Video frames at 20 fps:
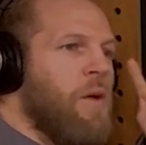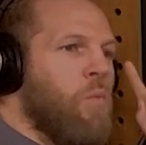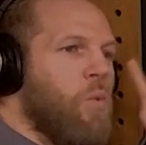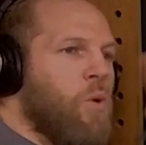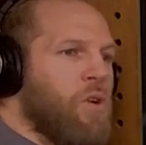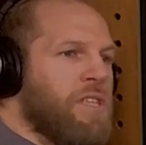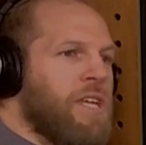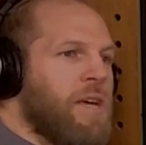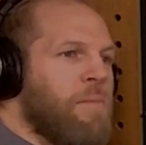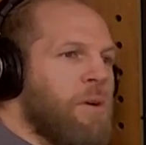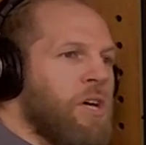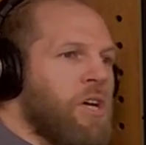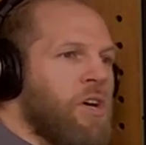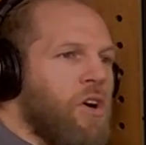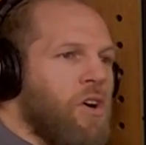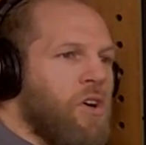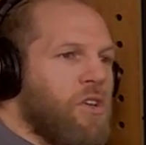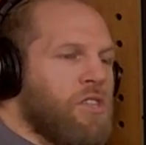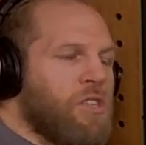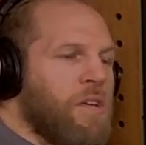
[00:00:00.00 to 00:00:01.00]
Was it
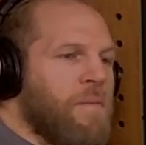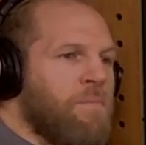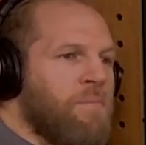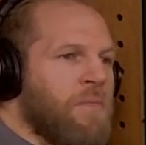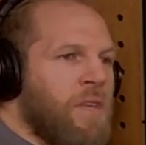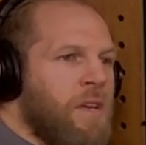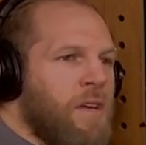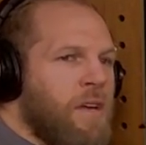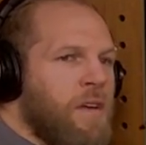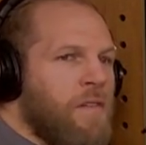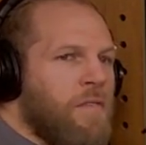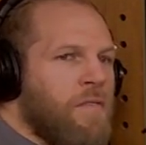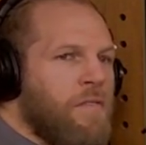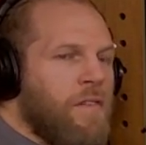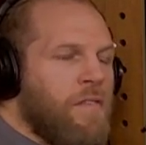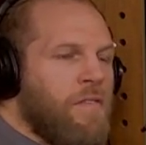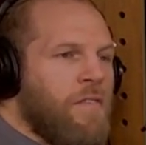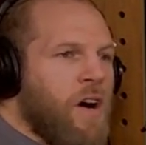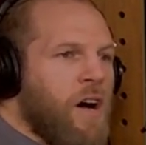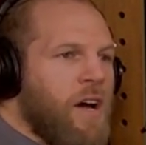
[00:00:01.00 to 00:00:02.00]
because
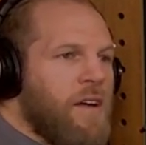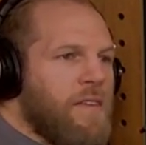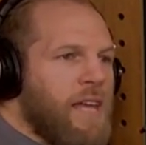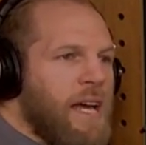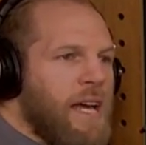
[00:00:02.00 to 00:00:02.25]
for 5